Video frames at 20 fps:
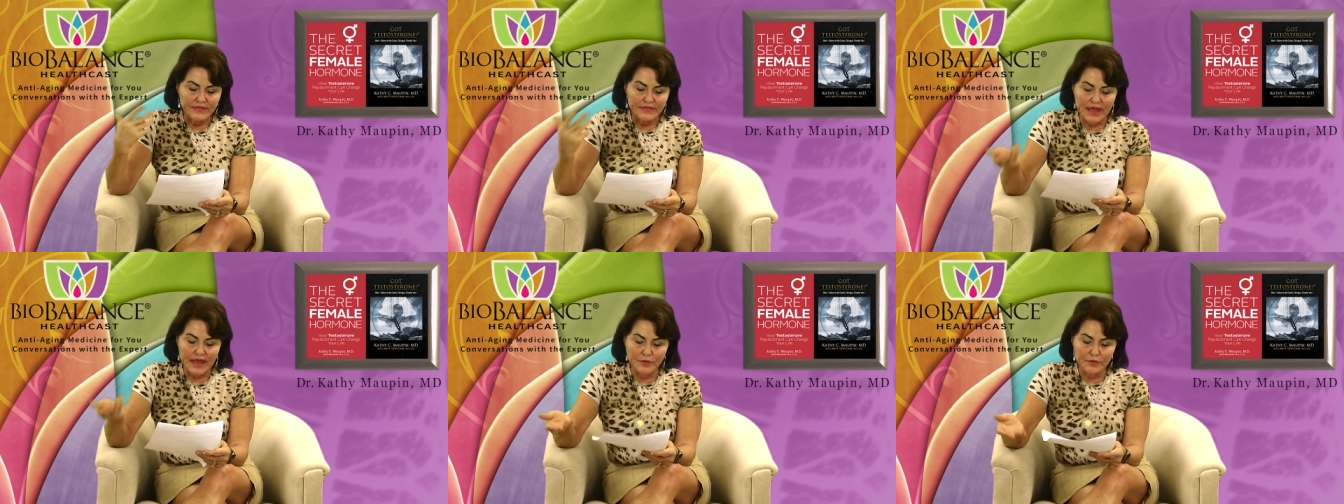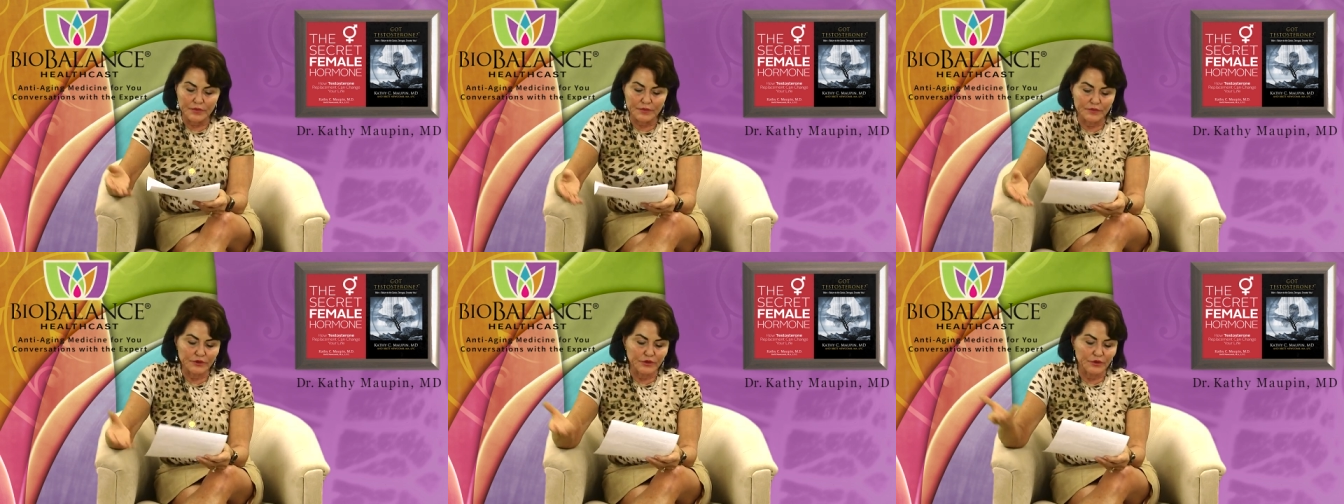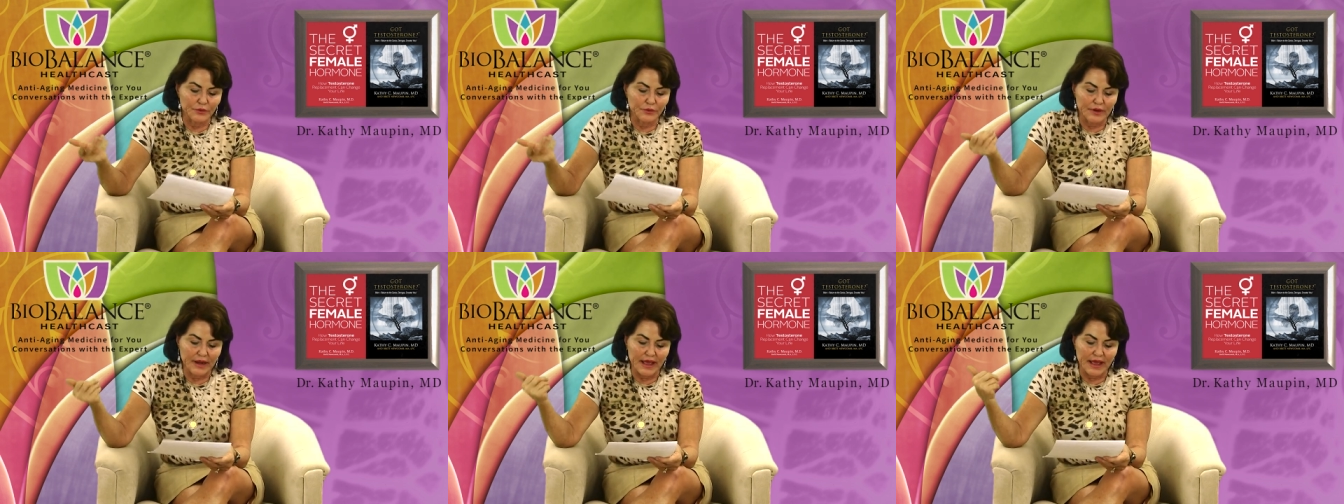that would
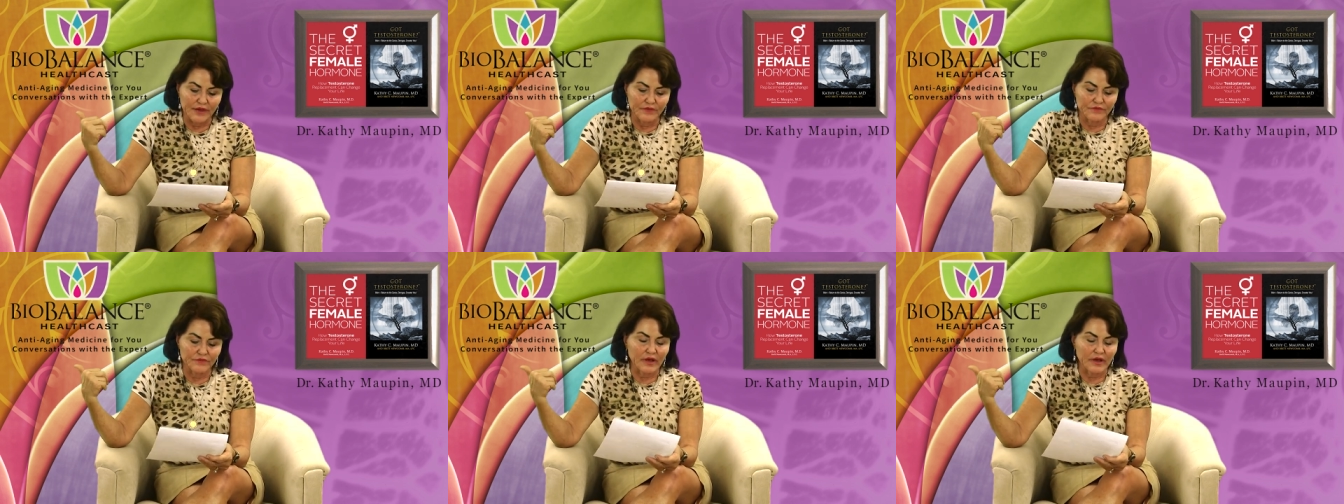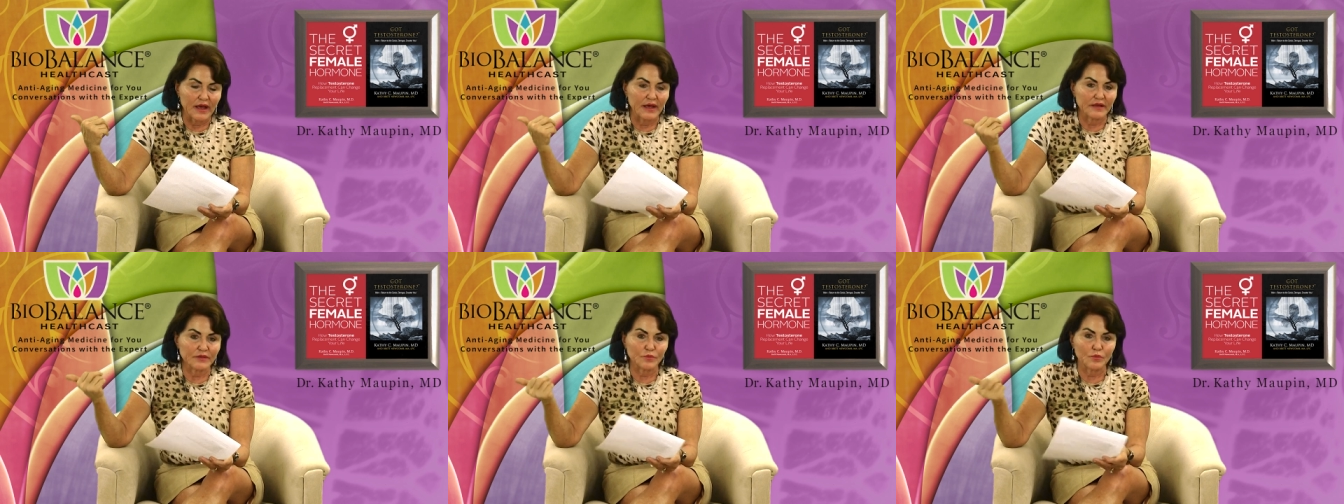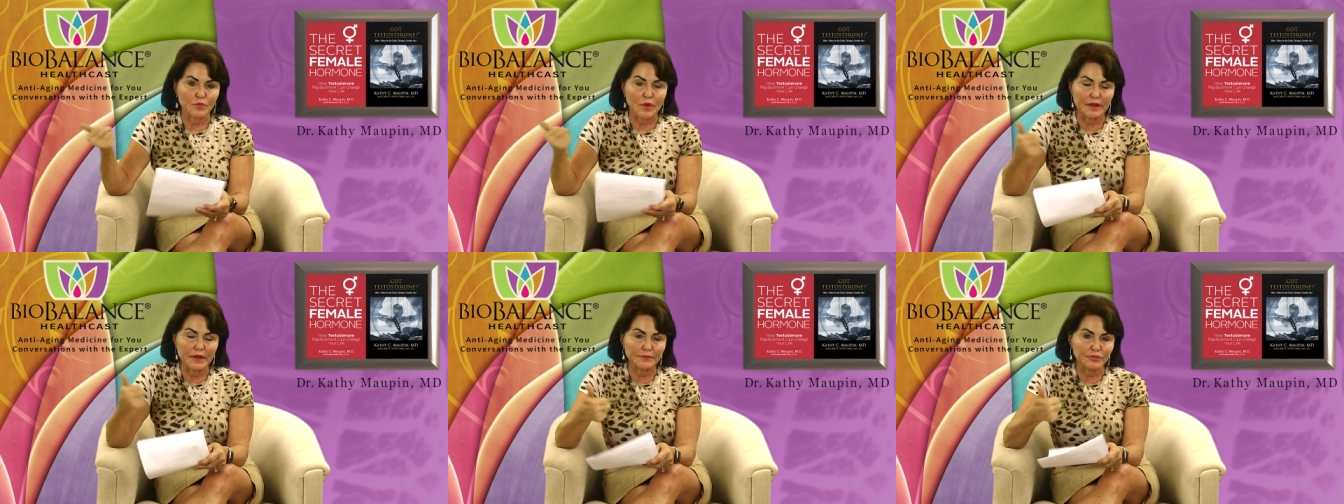you would have uh,
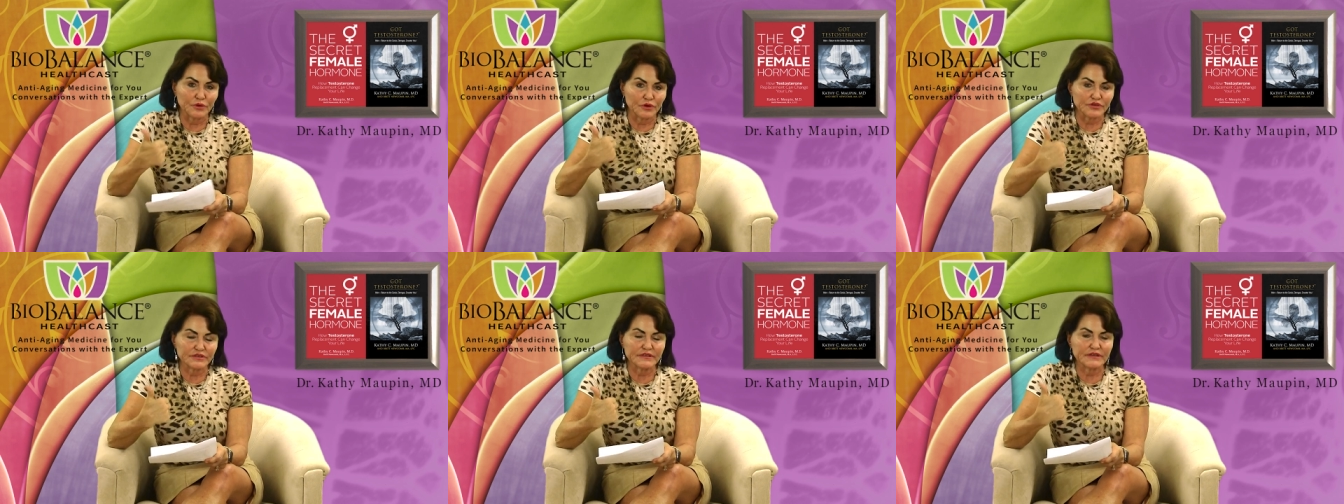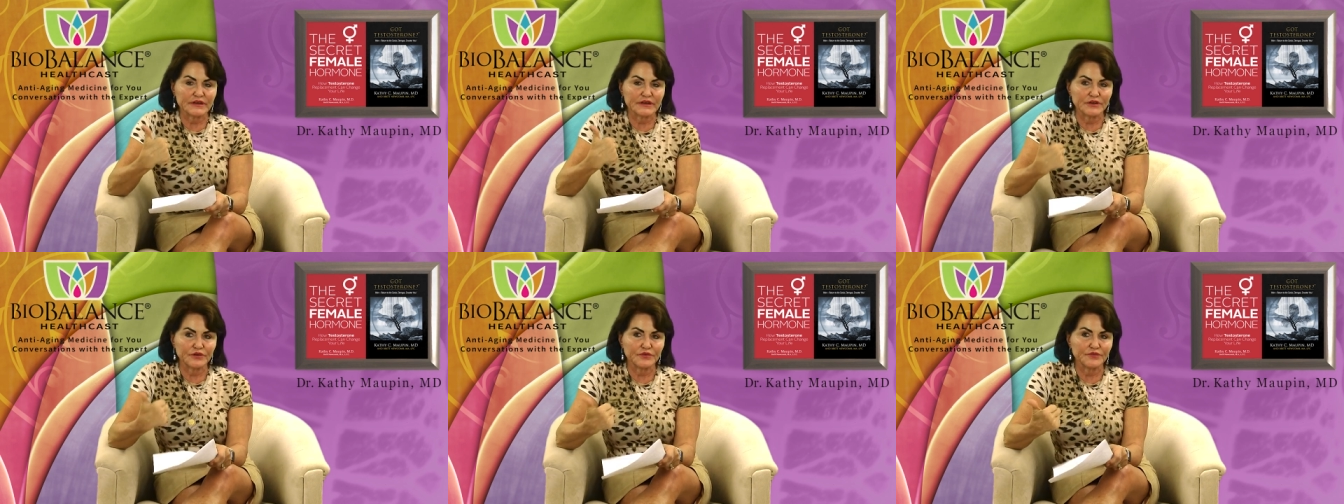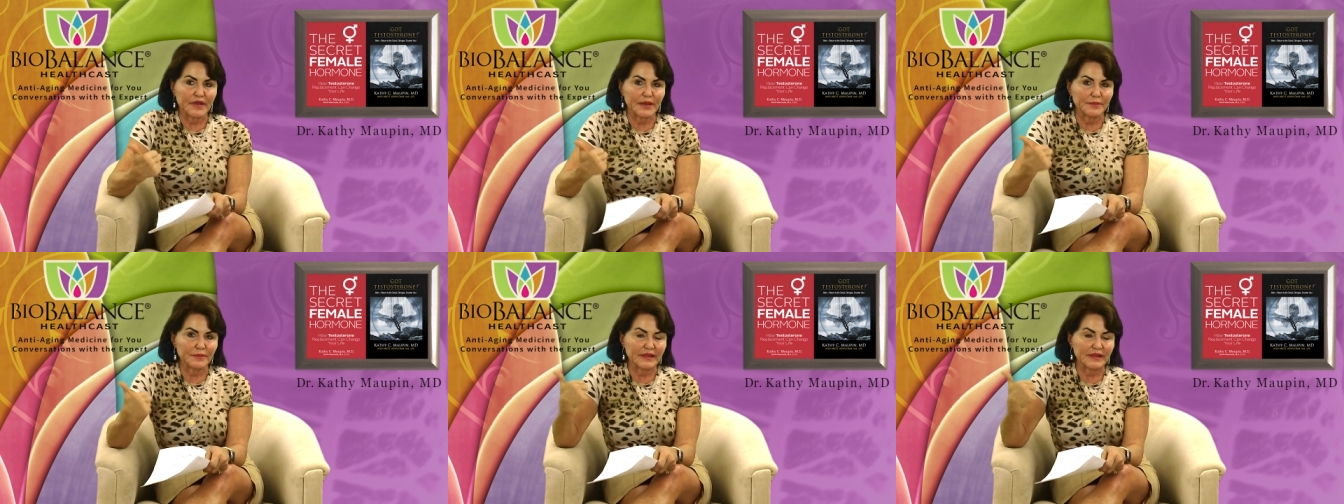one person in your
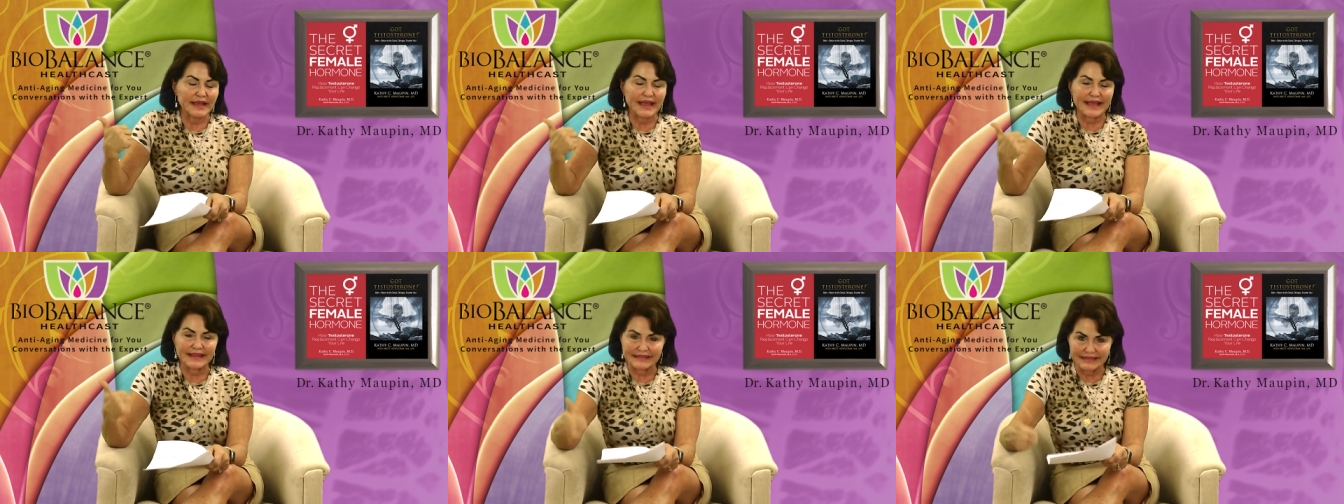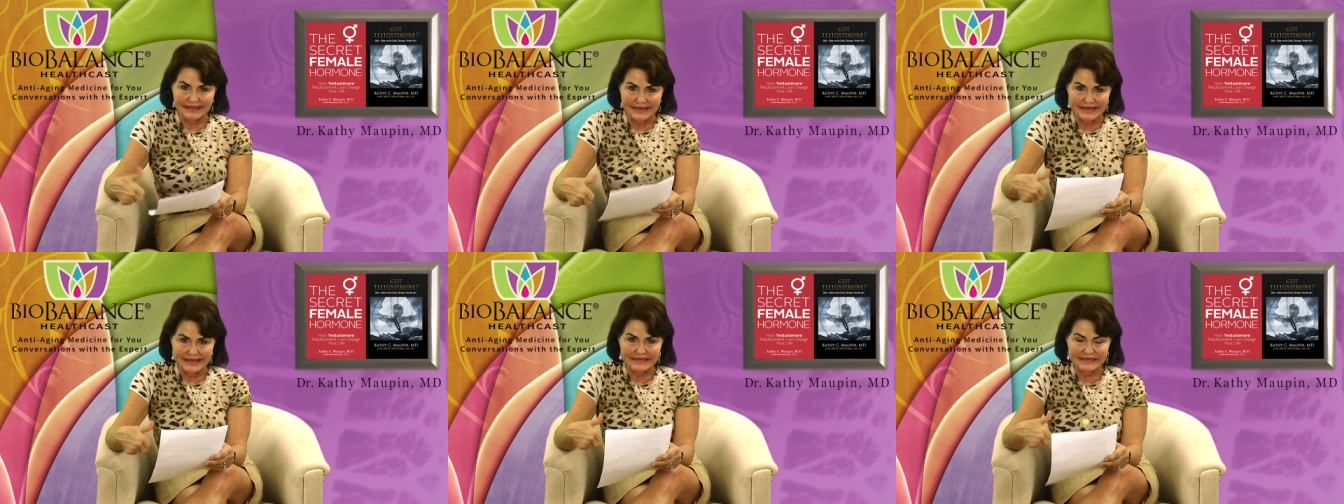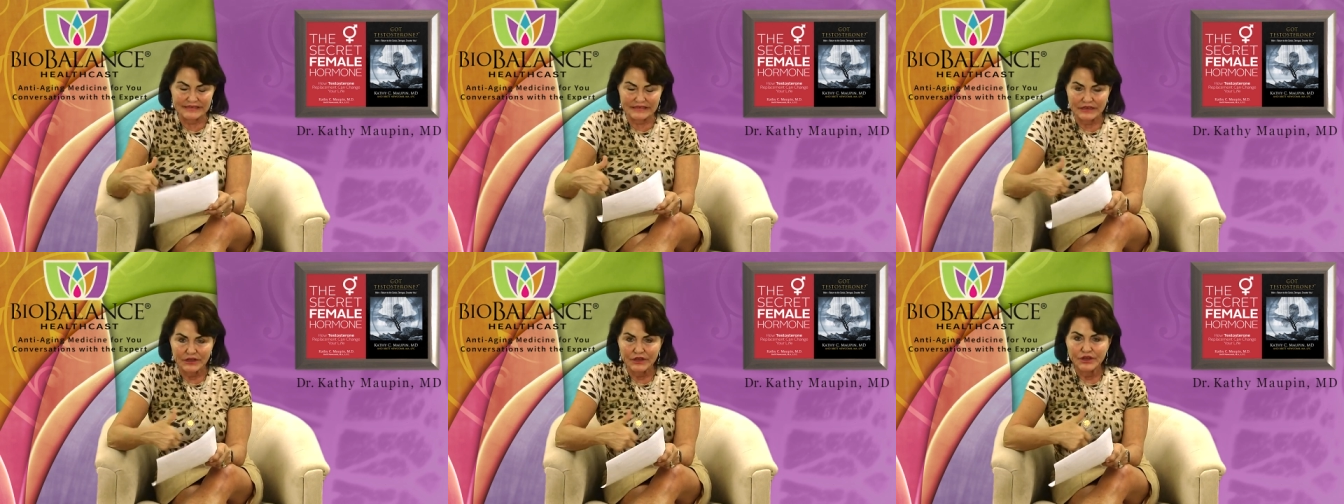family at
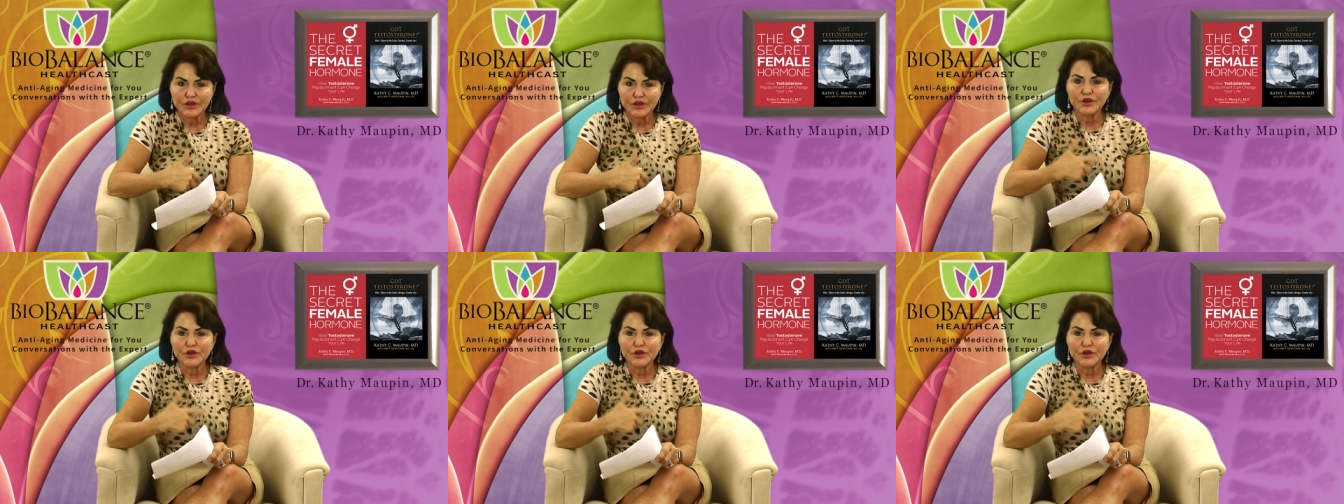least